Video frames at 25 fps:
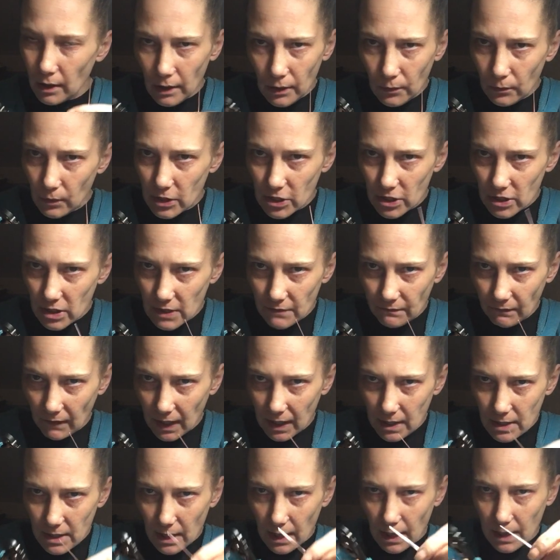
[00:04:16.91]
which is
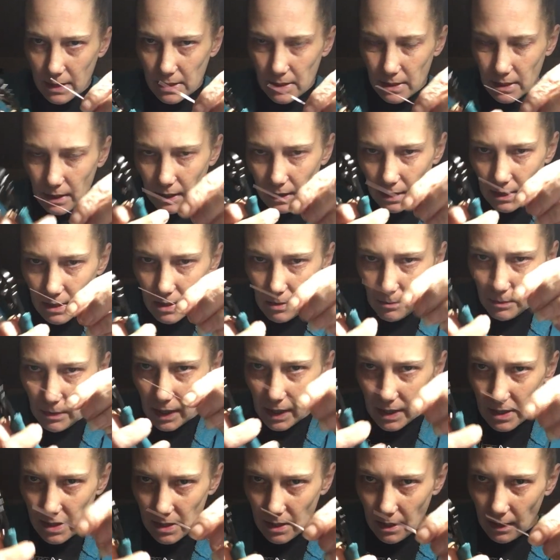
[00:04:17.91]
fantastic it's
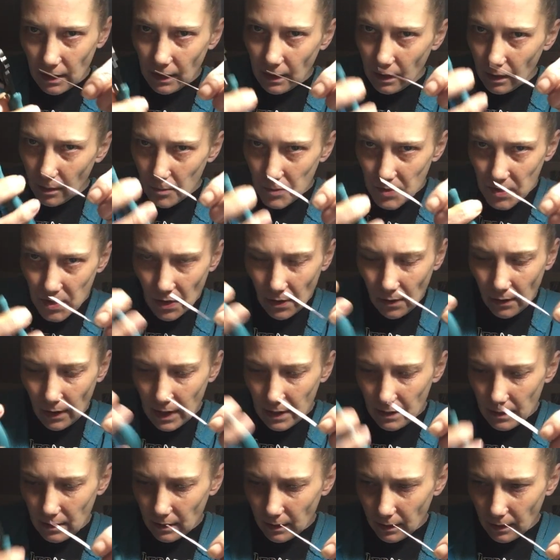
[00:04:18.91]
amazing and I'm
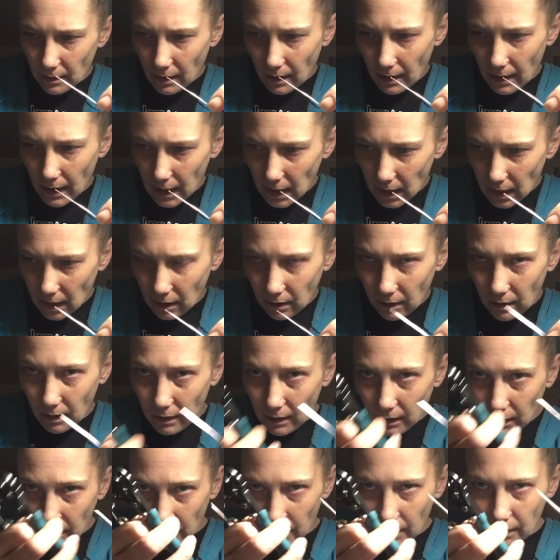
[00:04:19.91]
sorry that I
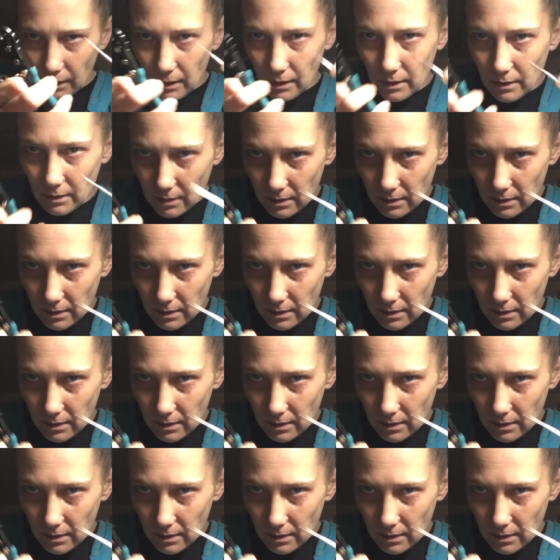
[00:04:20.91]
cannot get